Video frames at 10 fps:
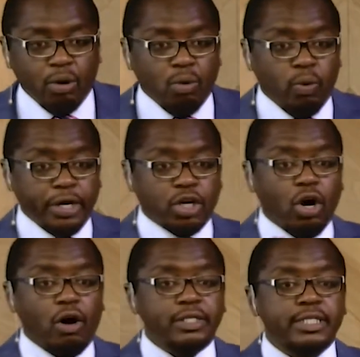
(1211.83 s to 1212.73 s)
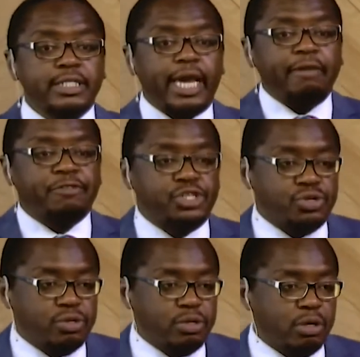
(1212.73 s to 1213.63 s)
when God saved
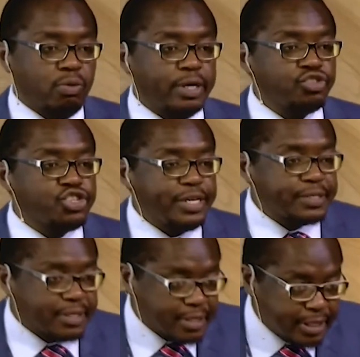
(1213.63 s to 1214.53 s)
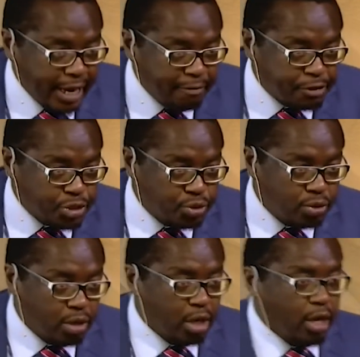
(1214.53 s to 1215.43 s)
you, when Jesus saved
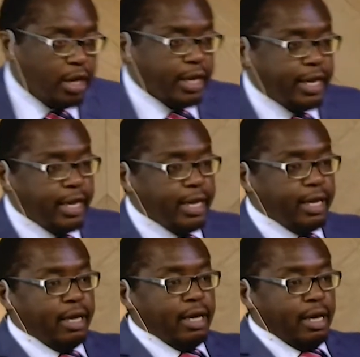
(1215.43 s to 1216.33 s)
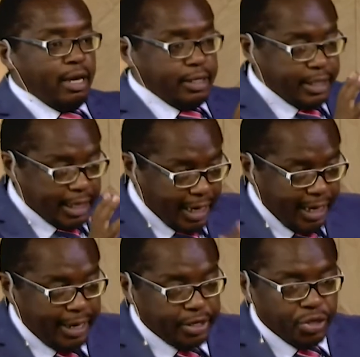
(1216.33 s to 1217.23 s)
you, he
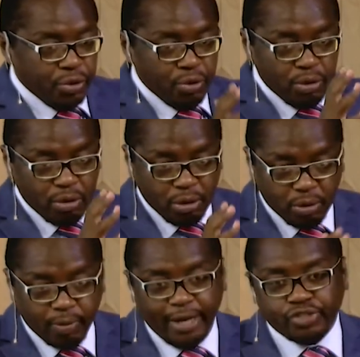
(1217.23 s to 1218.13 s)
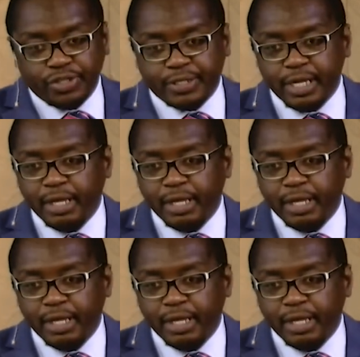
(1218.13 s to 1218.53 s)
declared you righteous.